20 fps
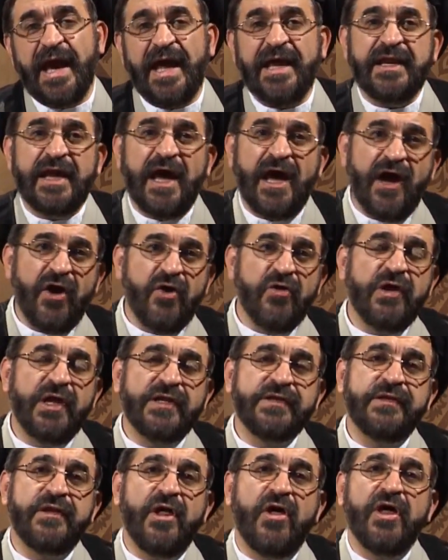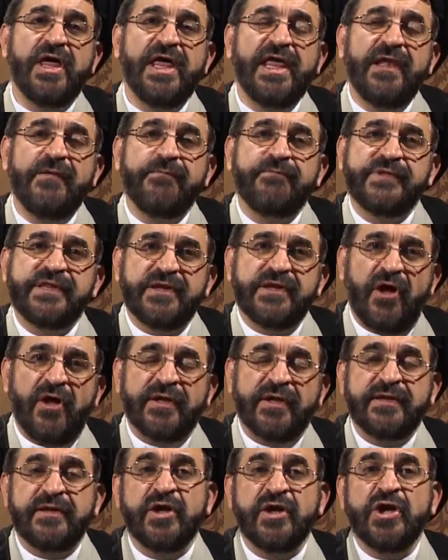and how Allah helps
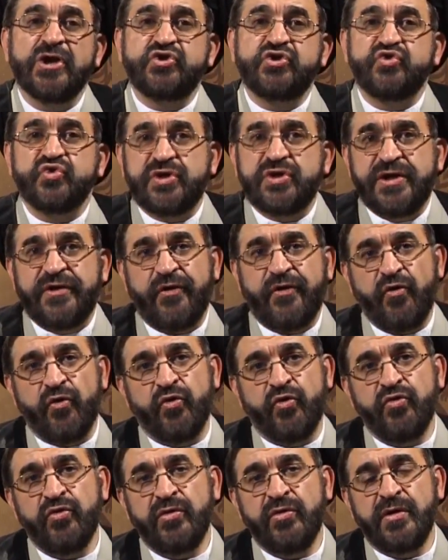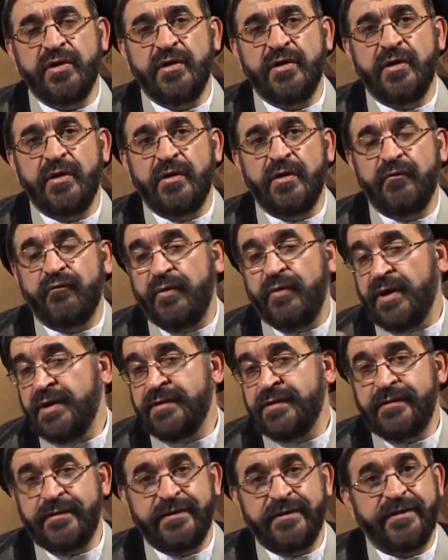us to grow
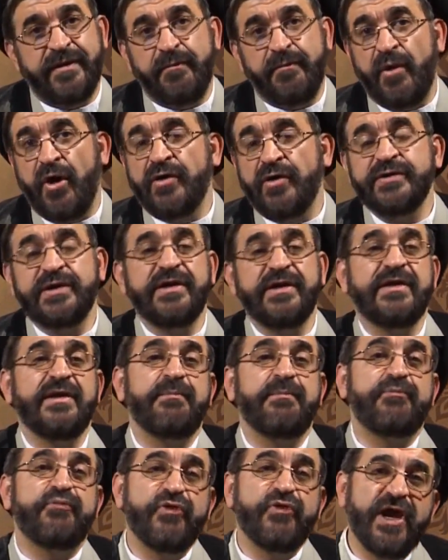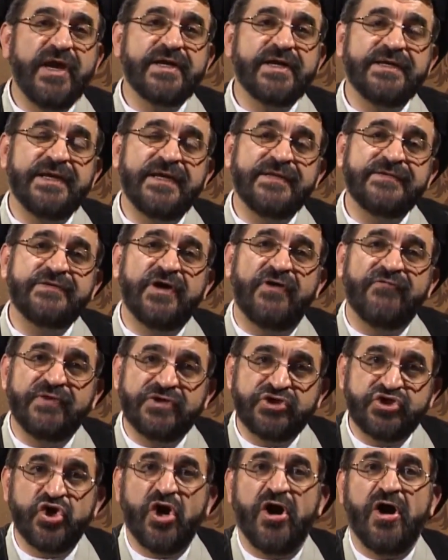when the mother is pregnant of a
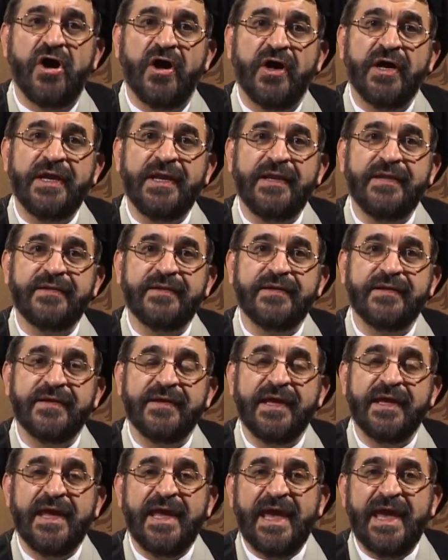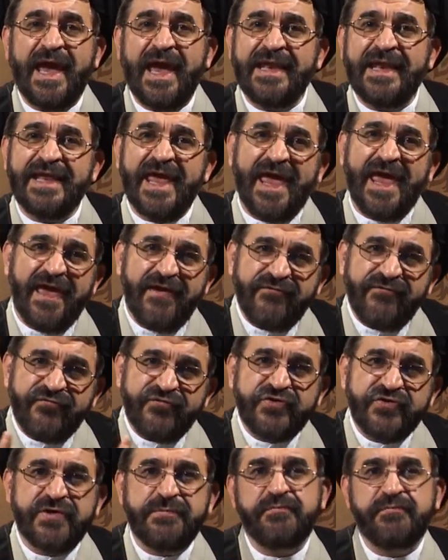child, and
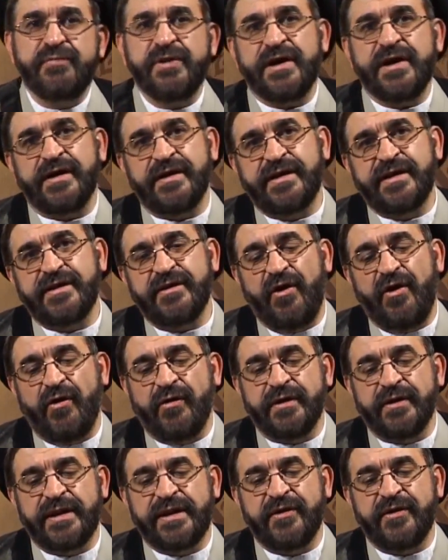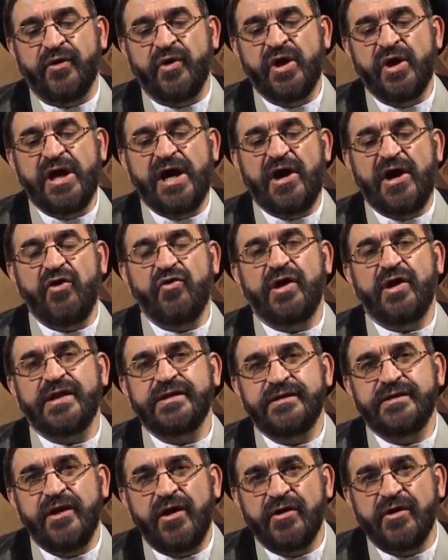after birth also, how
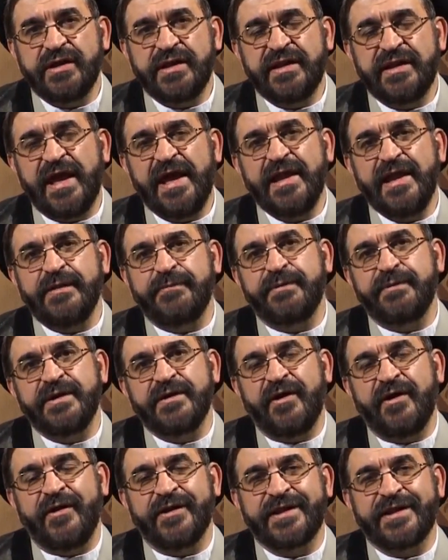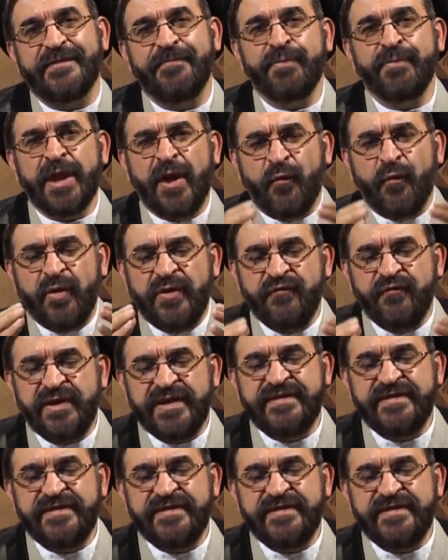Allah is helping us. When we